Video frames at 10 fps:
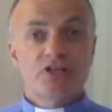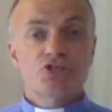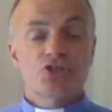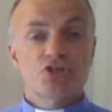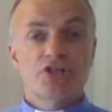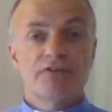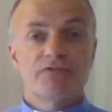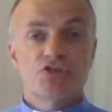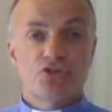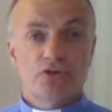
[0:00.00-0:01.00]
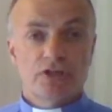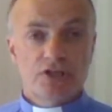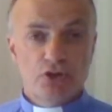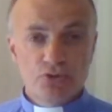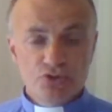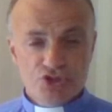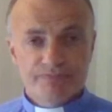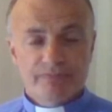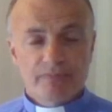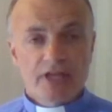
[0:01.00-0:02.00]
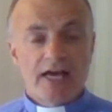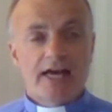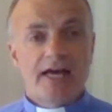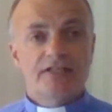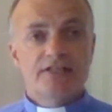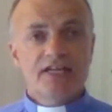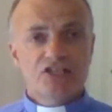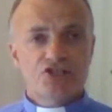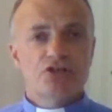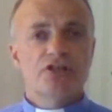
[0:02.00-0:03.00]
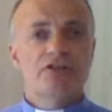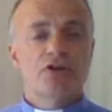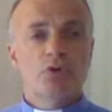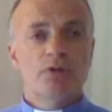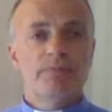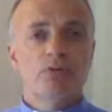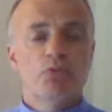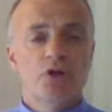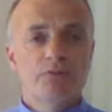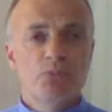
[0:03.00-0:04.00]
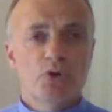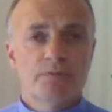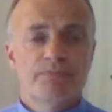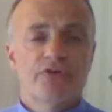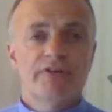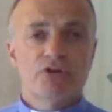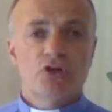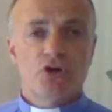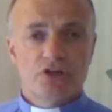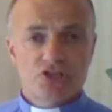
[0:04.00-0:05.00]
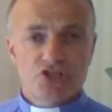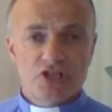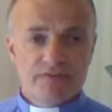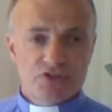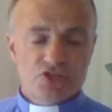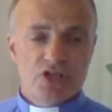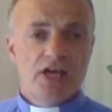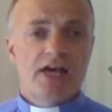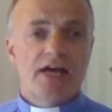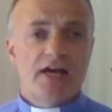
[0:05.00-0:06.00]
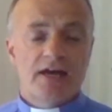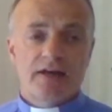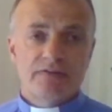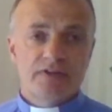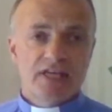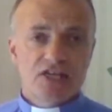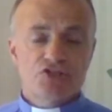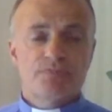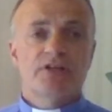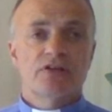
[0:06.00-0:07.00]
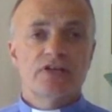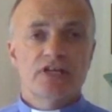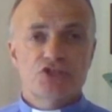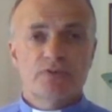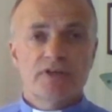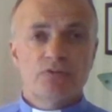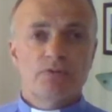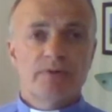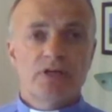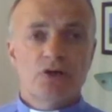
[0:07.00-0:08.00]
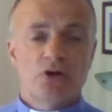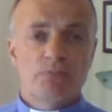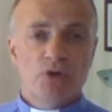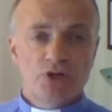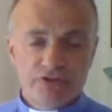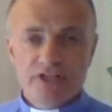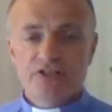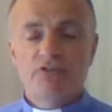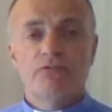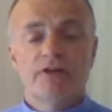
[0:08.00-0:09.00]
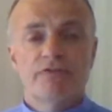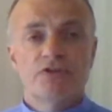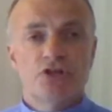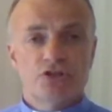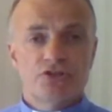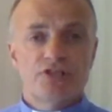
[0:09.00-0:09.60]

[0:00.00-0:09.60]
Our service to a close, and next Sunday there will be one more pre-recorded service. The guest speaker next week will be our moderator, Reverend Dr.